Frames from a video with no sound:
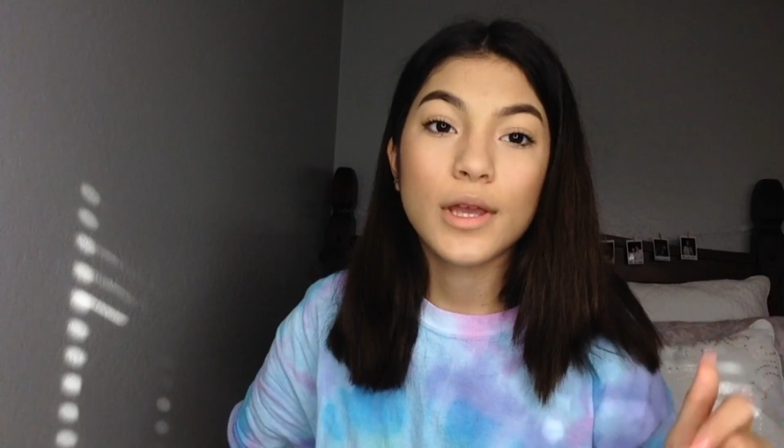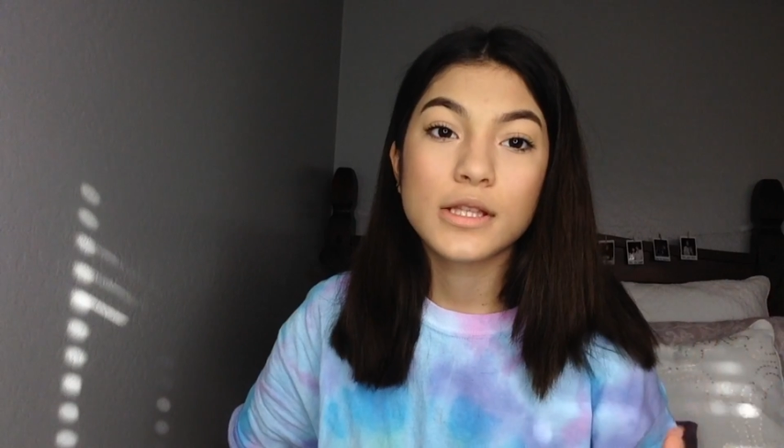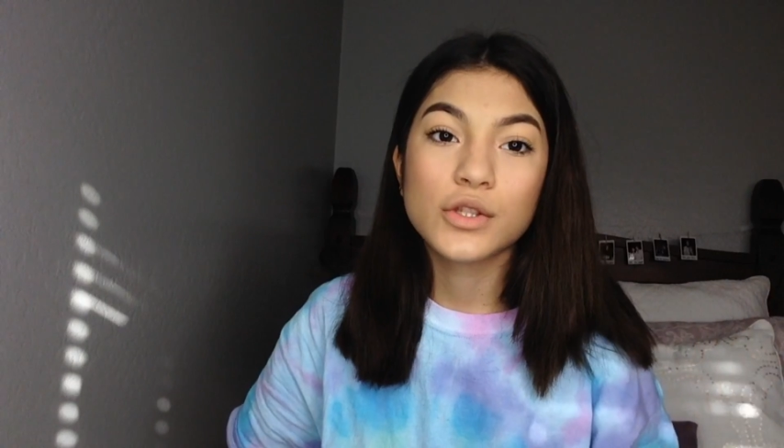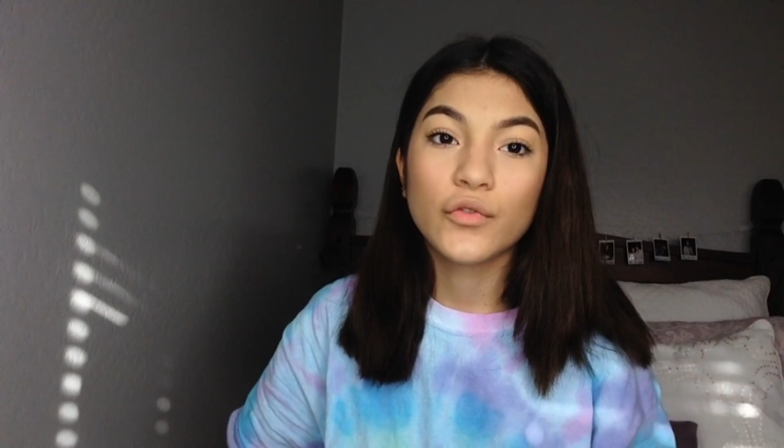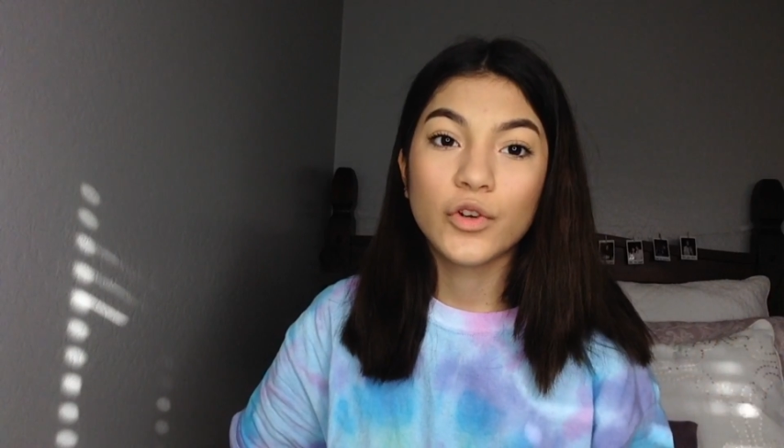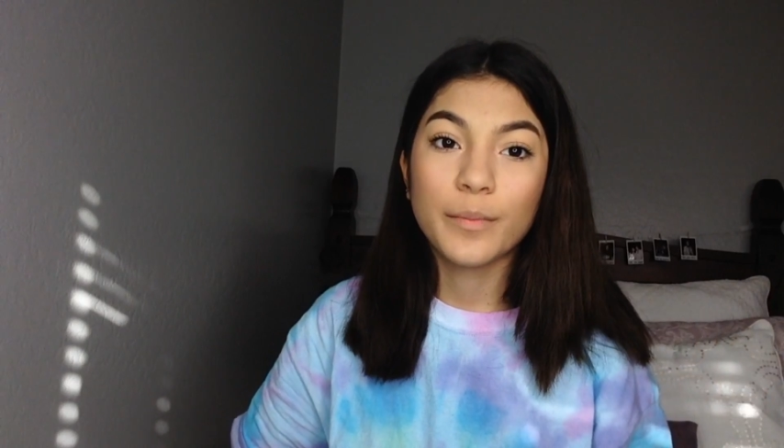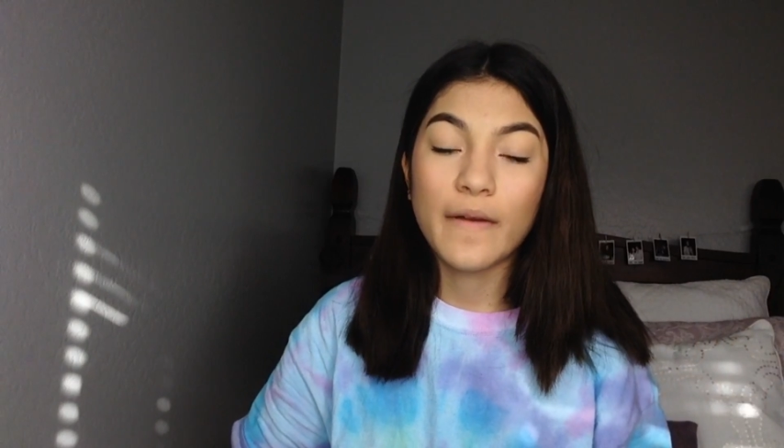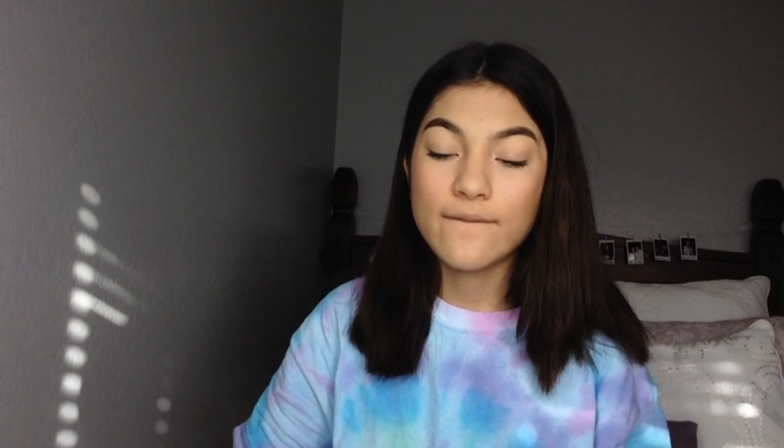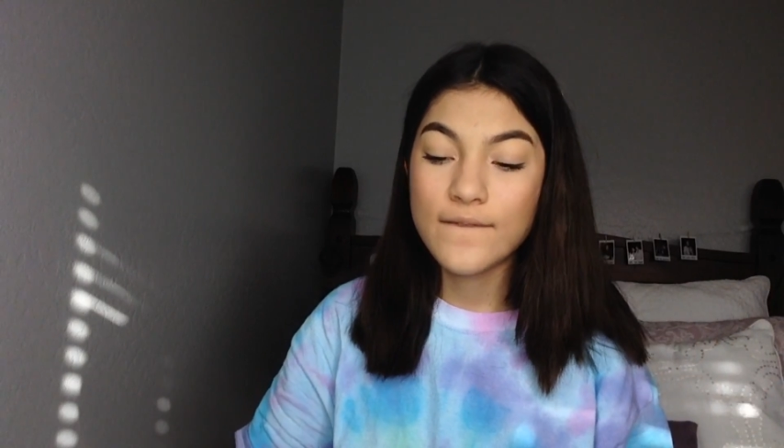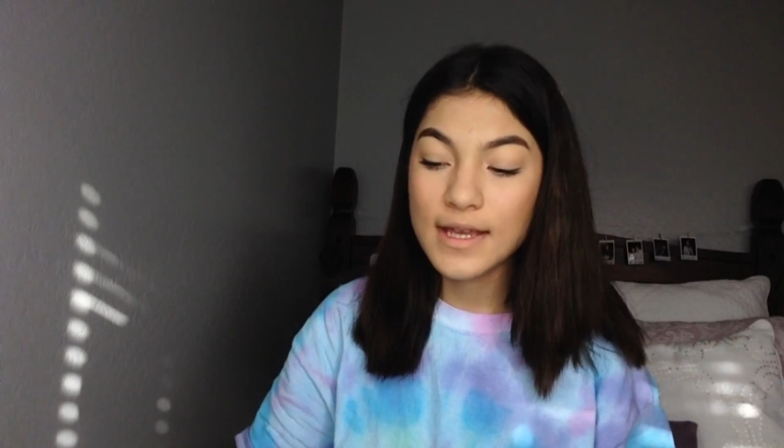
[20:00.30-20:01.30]
Okay, so for
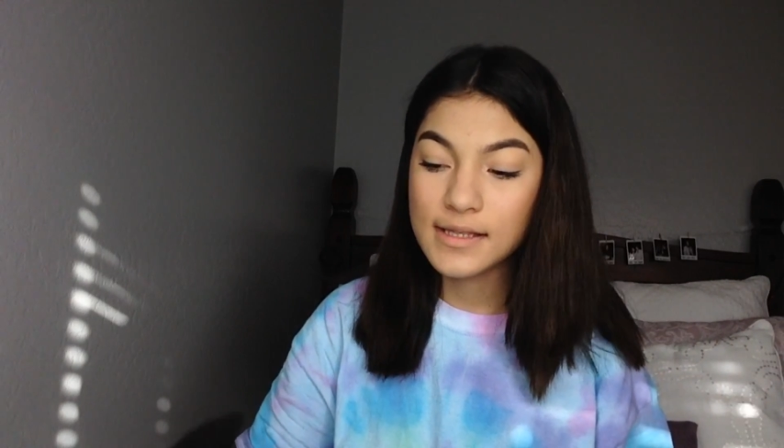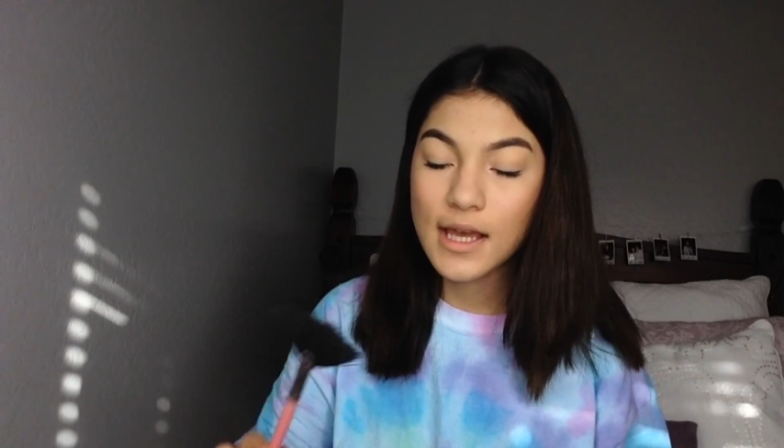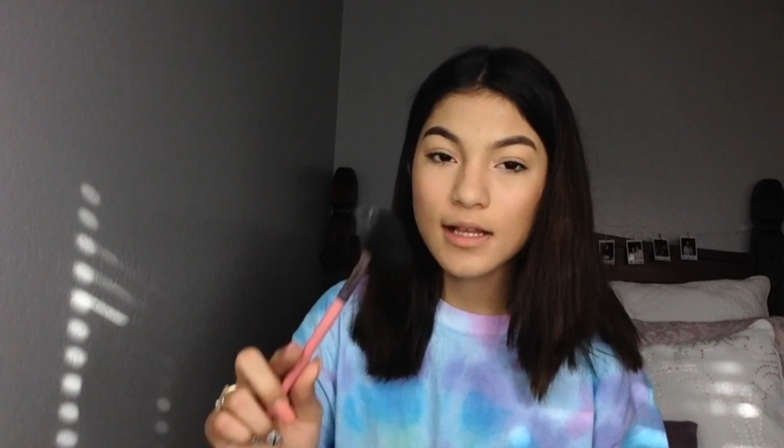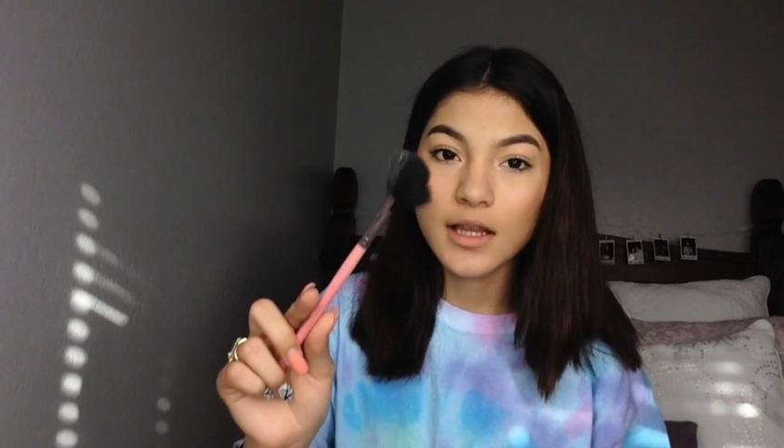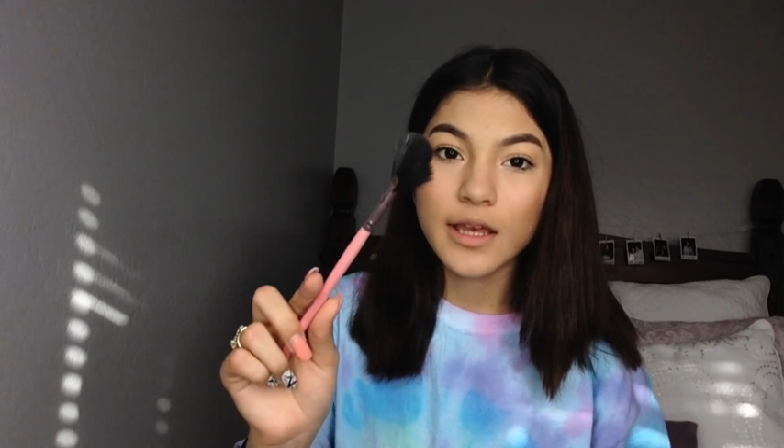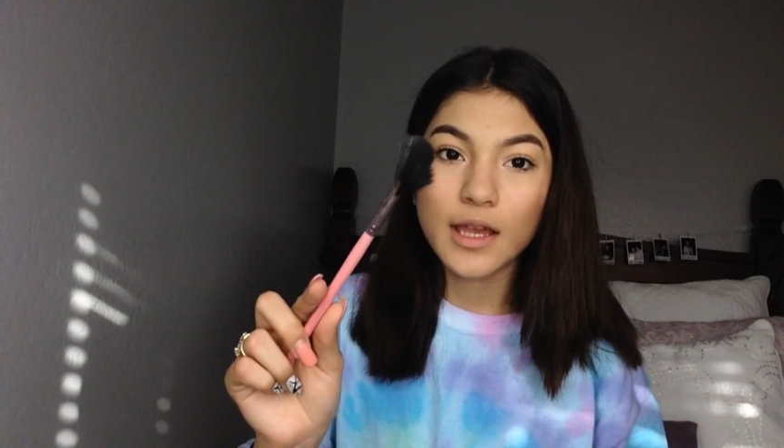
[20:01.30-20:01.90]
my face highlight,